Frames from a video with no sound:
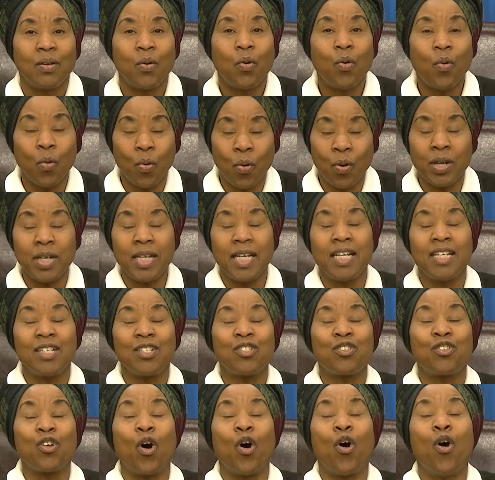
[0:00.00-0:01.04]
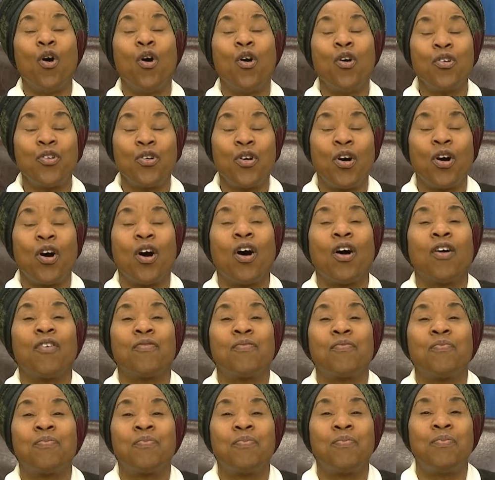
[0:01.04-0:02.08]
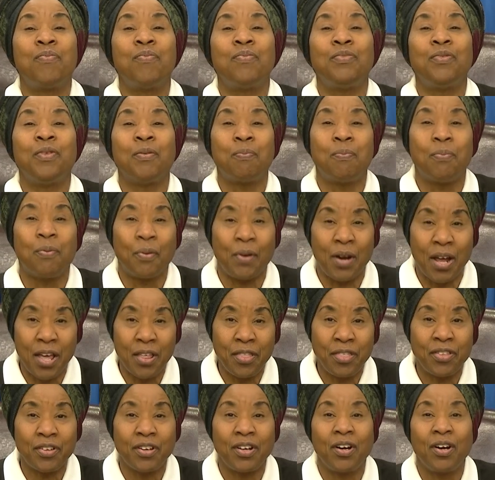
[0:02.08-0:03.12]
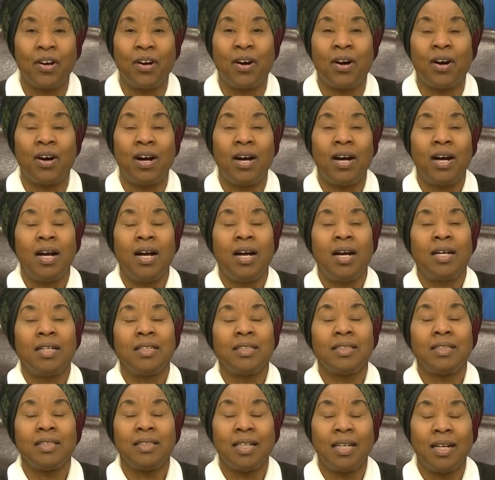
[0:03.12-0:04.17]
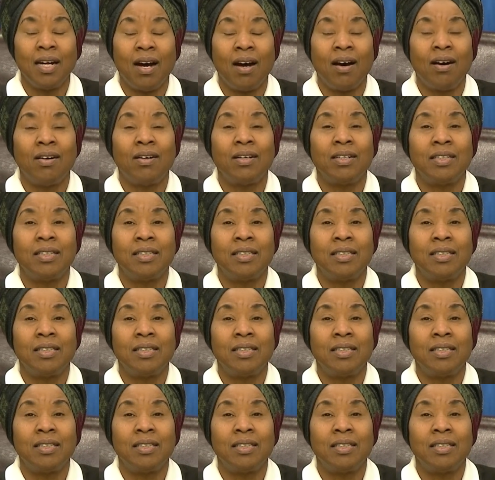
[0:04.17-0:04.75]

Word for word: who is the owner of the breath, or, you know,